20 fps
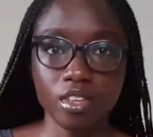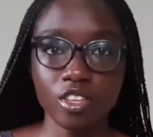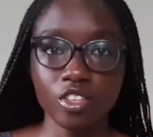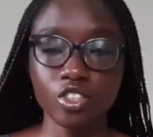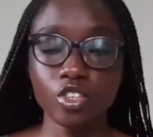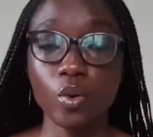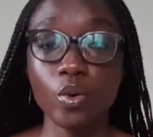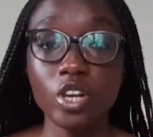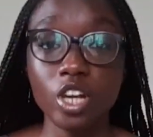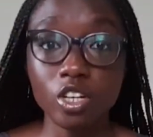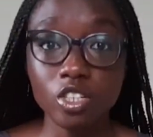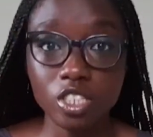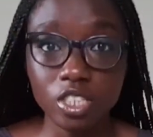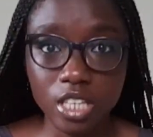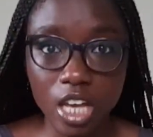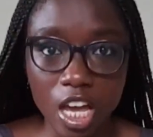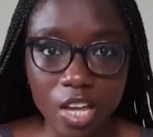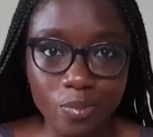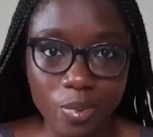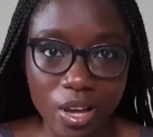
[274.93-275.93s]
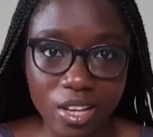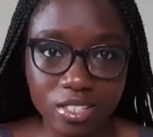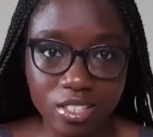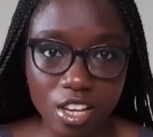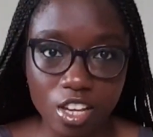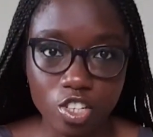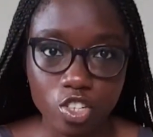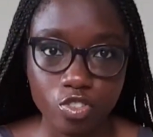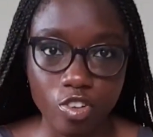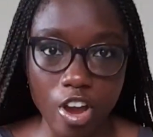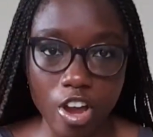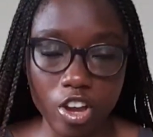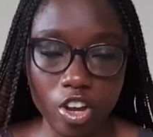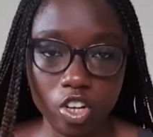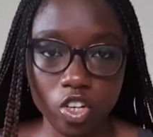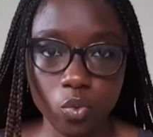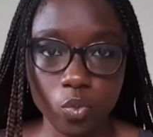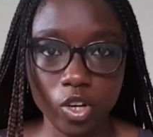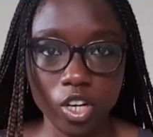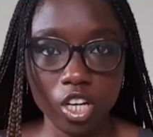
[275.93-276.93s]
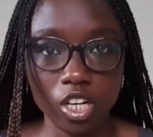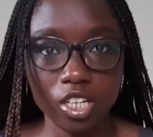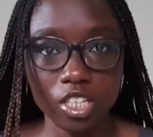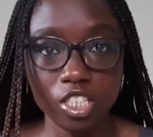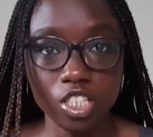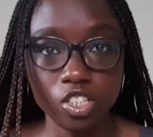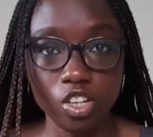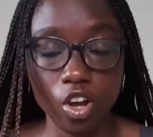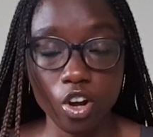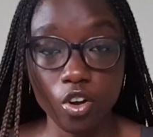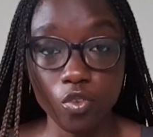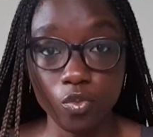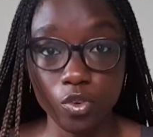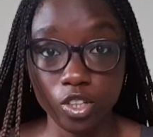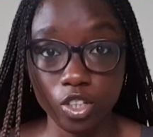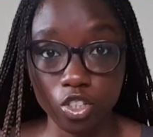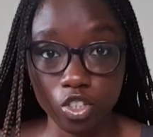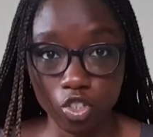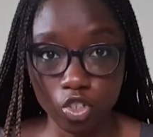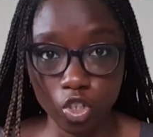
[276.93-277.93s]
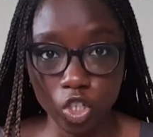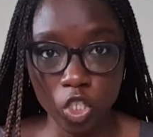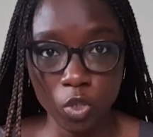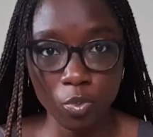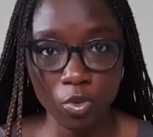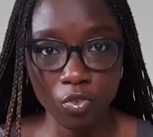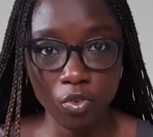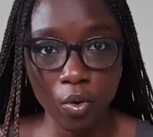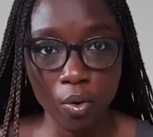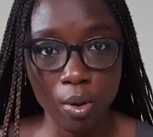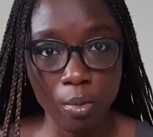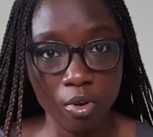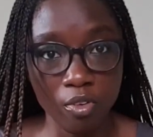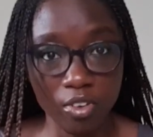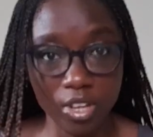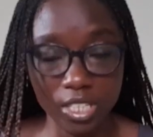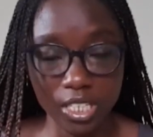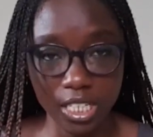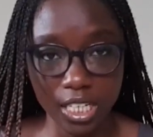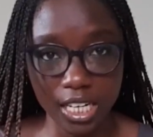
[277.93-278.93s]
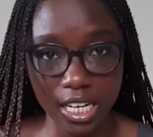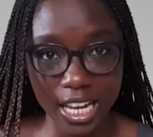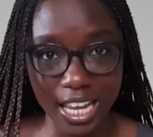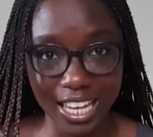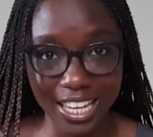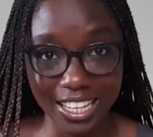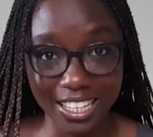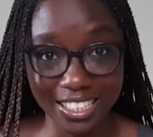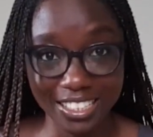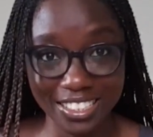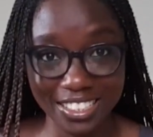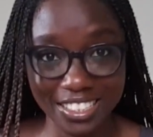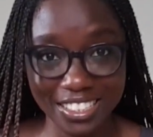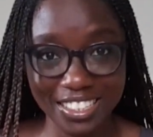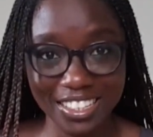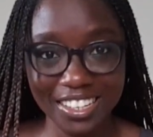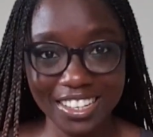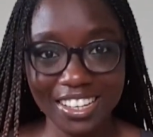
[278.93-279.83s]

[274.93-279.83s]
So in our side-by-side try-on, we're going to start off with the shorts before we move into the leggings.